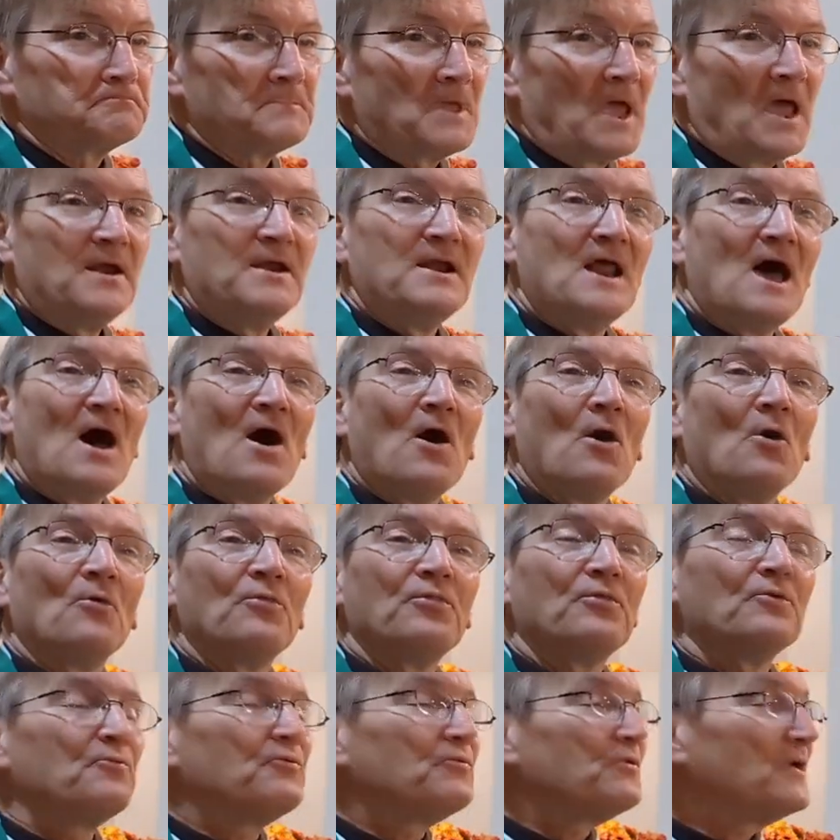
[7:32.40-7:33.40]
And now
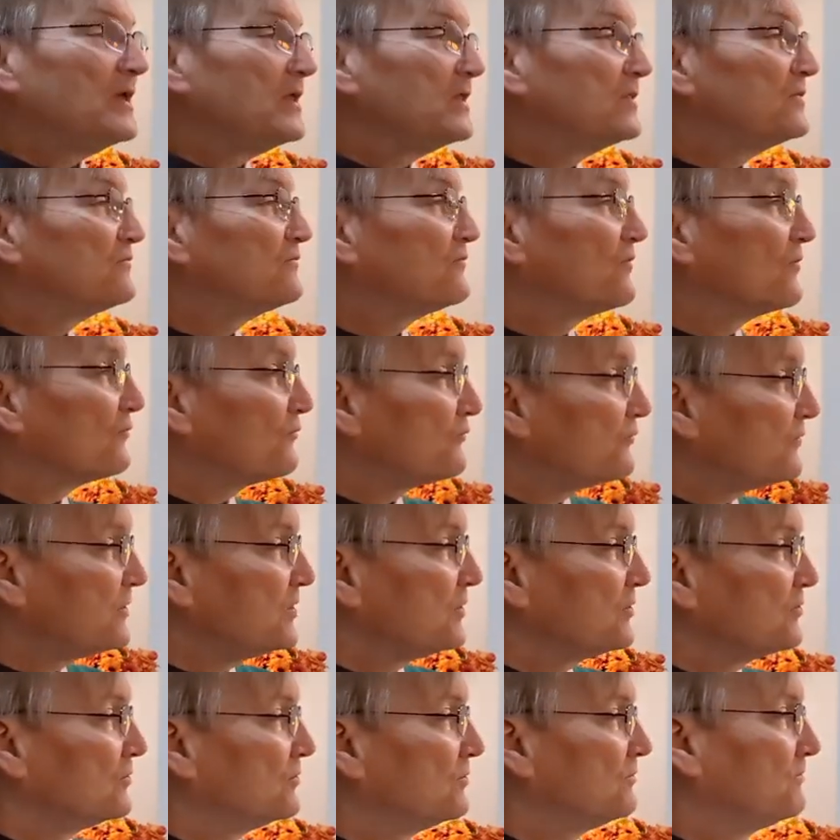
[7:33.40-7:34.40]
the faithful
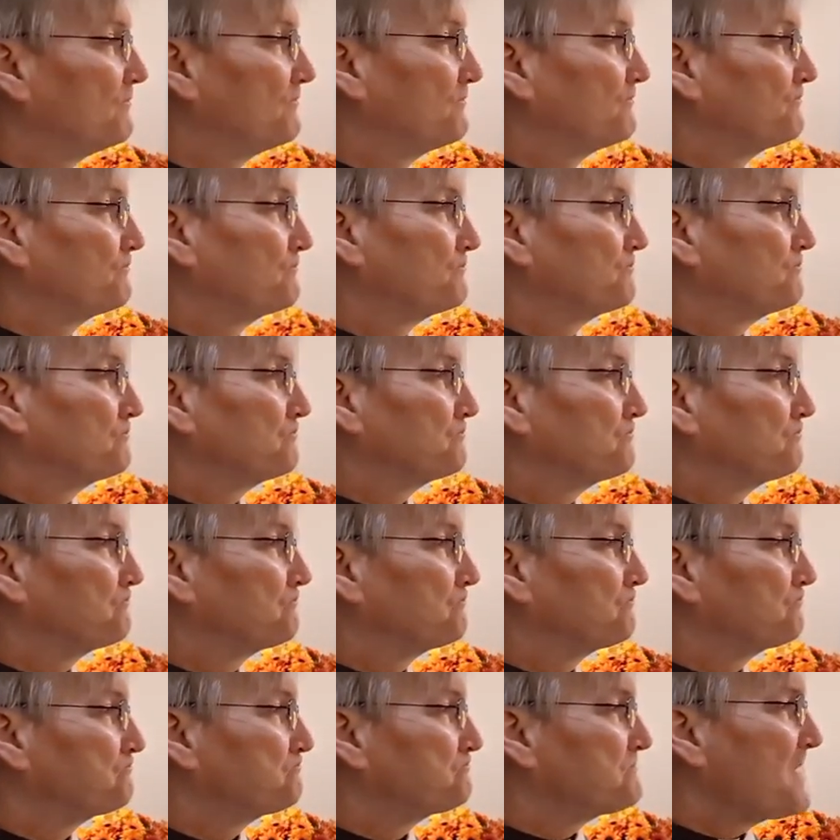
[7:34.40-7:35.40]
few.
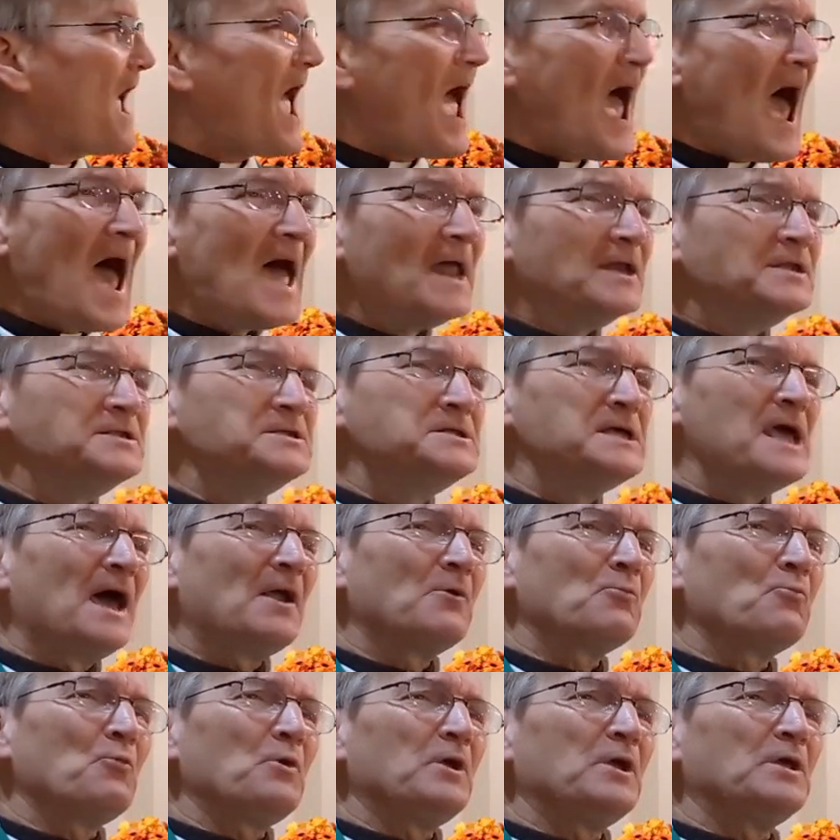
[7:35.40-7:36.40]
And
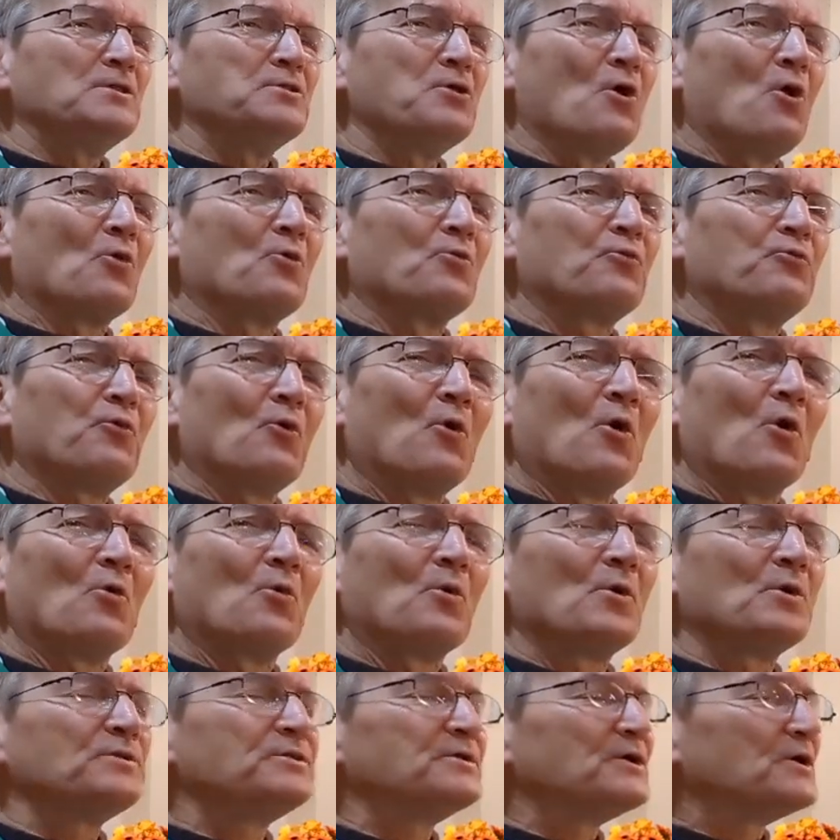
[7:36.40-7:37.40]
yet we look
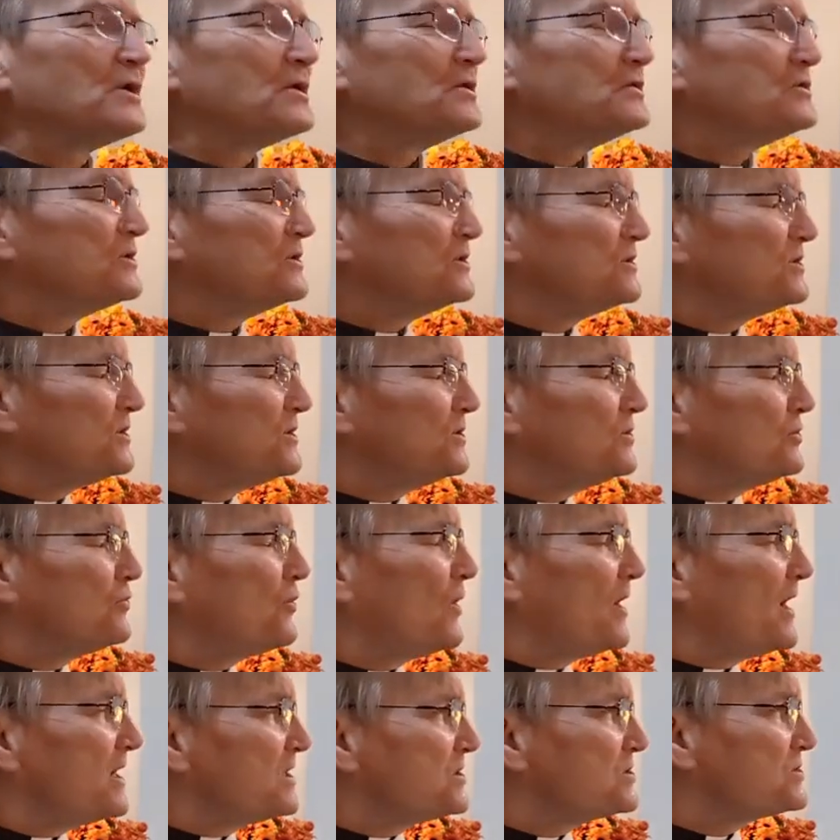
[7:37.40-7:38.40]
forward to the
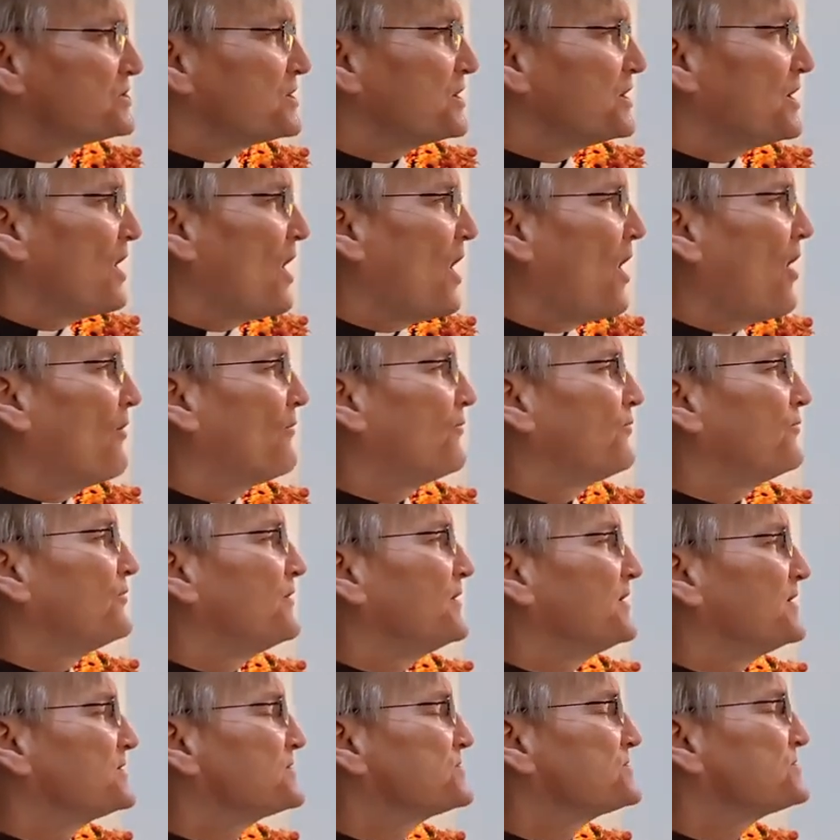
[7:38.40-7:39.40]
continuation of
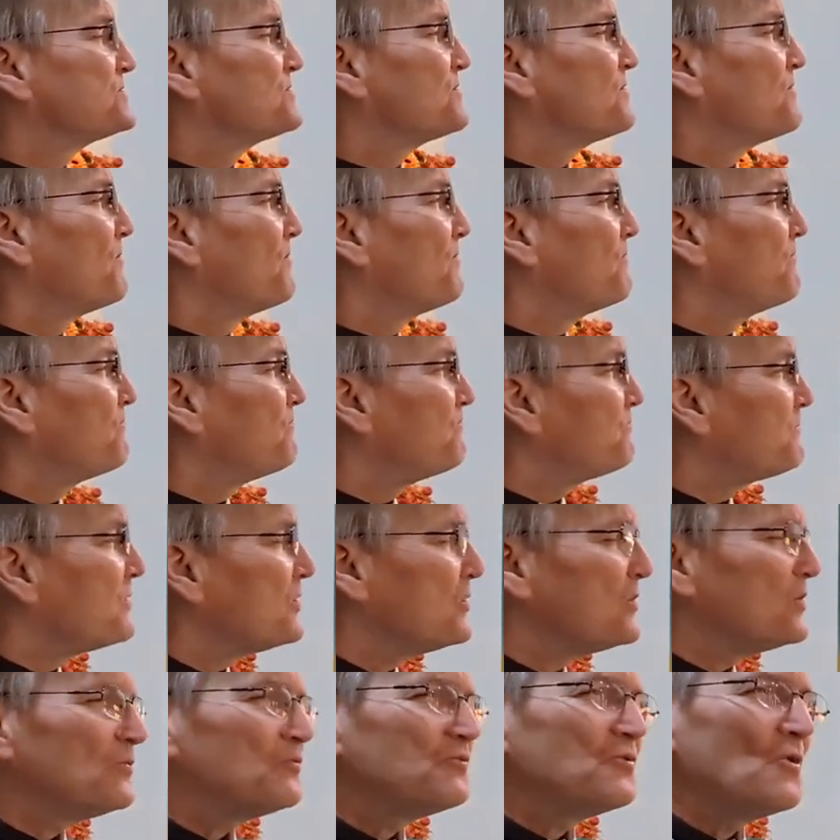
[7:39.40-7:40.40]
this
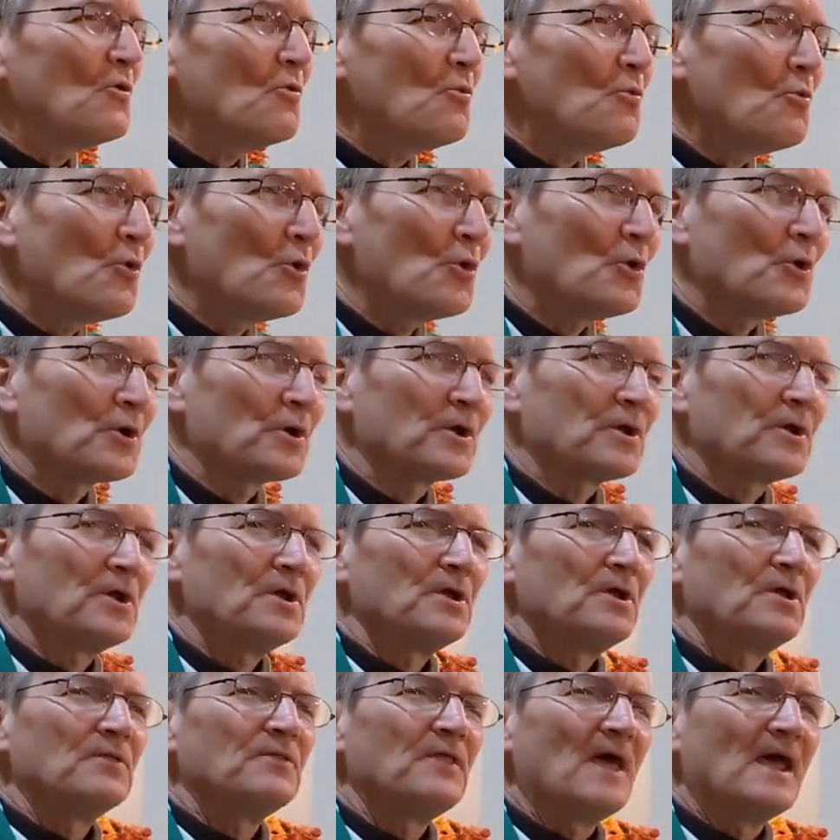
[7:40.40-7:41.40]
beautiful work
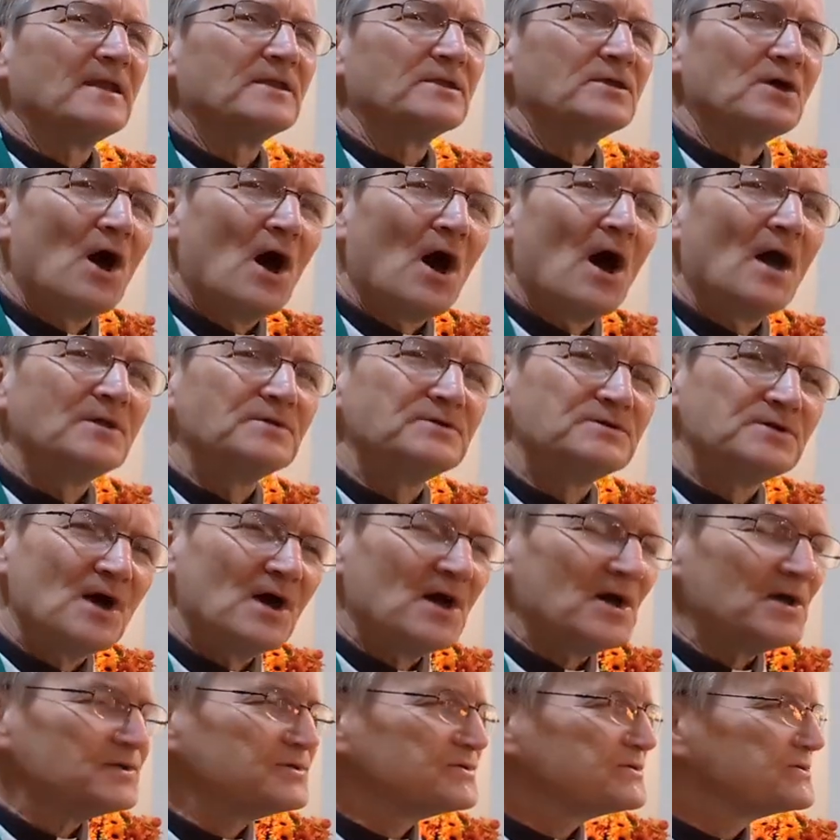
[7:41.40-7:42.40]
that God
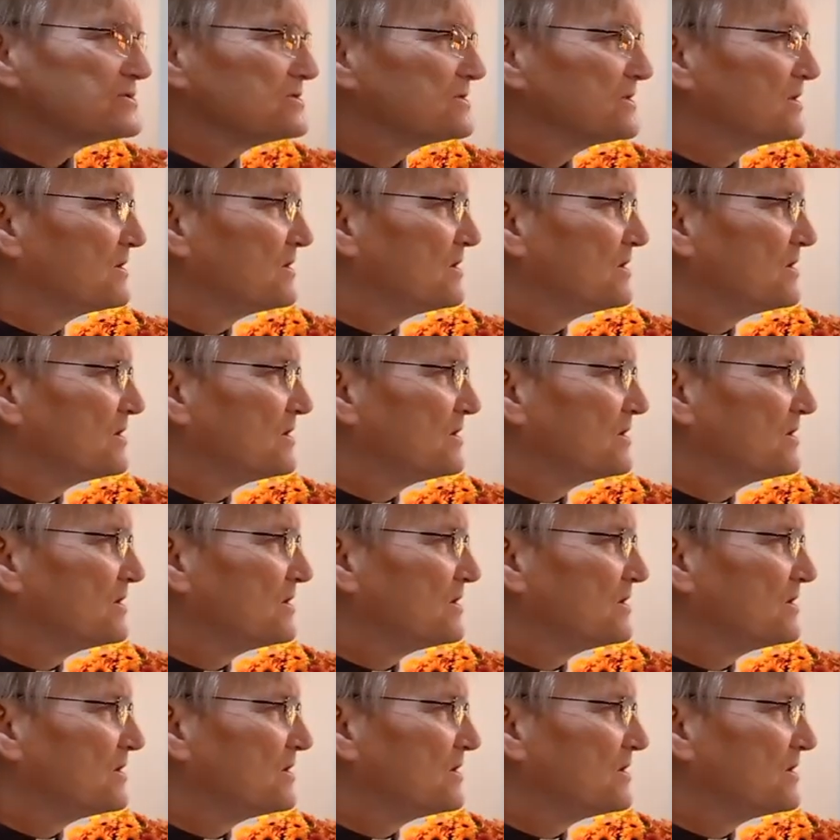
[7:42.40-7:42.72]
does